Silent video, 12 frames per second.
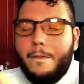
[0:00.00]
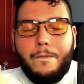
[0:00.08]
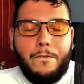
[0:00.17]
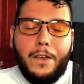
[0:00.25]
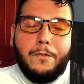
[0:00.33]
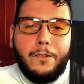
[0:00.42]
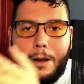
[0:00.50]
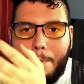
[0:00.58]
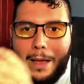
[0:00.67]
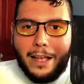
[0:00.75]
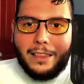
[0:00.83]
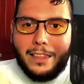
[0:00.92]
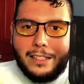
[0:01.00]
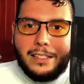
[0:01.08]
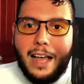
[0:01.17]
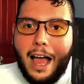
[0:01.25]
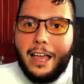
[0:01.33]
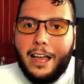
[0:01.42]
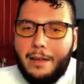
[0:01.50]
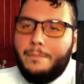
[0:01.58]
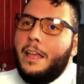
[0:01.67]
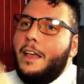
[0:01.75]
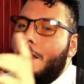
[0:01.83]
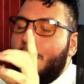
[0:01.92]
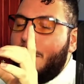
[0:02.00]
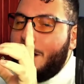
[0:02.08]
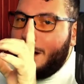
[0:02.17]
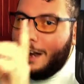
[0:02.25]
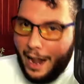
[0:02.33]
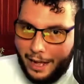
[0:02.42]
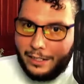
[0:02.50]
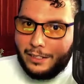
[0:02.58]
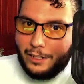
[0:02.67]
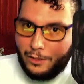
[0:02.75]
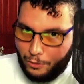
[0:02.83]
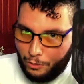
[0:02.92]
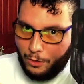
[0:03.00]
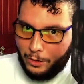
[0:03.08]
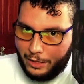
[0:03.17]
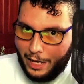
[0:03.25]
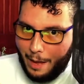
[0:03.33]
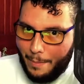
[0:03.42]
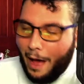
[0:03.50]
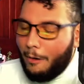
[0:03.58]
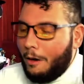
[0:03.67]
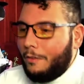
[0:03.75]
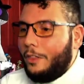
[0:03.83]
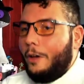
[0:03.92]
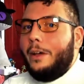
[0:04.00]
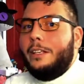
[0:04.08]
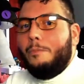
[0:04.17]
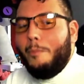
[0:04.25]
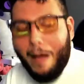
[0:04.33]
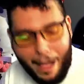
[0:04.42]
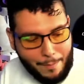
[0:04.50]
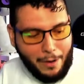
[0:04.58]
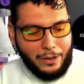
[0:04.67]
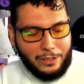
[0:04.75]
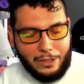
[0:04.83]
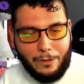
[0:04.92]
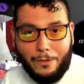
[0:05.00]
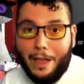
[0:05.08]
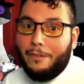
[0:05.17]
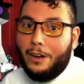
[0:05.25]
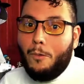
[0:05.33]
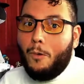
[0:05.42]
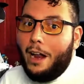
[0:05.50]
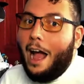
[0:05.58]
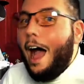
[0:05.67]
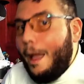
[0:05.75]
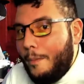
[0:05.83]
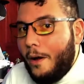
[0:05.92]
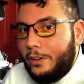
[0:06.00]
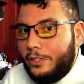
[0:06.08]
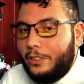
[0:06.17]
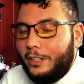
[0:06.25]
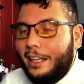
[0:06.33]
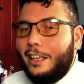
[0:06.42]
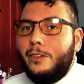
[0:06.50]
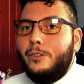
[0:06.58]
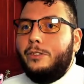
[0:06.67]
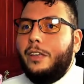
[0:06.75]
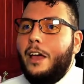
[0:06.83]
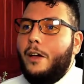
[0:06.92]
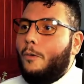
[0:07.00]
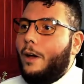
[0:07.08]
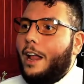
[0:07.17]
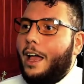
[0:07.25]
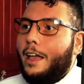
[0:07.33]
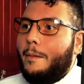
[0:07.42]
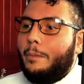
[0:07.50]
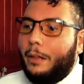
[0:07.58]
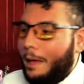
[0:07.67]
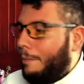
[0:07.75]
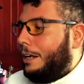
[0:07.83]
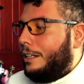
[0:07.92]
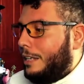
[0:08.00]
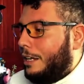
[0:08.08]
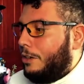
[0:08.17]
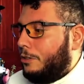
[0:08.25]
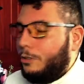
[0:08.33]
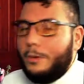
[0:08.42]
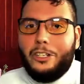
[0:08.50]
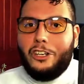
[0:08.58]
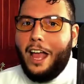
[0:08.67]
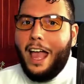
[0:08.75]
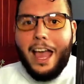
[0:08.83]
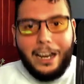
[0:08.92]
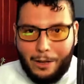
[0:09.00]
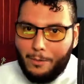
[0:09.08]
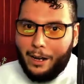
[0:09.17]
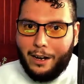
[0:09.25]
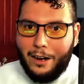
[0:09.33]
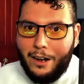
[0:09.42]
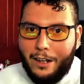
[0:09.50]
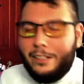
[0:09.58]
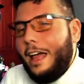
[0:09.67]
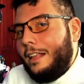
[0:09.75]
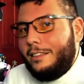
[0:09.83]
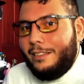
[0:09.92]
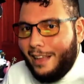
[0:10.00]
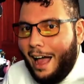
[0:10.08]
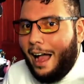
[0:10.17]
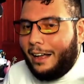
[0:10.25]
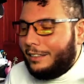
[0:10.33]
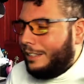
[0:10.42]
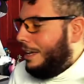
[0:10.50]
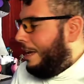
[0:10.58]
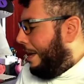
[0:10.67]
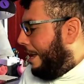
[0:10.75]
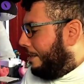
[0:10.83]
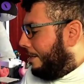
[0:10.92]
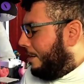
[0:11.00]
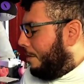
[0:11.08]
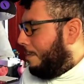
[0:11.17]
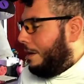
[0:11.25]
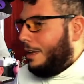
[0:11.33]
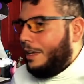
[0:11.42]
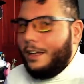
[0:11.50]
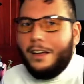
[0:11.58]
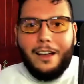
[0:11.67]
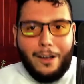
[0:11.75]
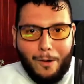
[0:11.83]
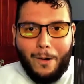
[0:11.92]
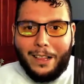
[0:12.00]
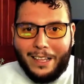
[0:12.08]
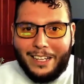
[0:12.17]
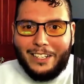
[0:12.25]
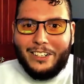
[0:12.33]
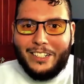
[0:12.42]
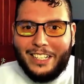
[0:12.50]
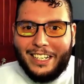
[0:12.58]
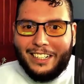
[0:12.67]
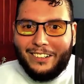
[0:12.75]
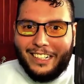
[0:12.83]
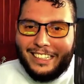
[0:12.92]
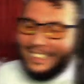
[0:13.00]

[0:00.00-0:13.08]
Feel free to pick this guy up. The next controller type, however, though, is my personal favorite and what I personally use when I play my Nintendo Switch anywhere. That's docked. It's going to be quite the interesting one.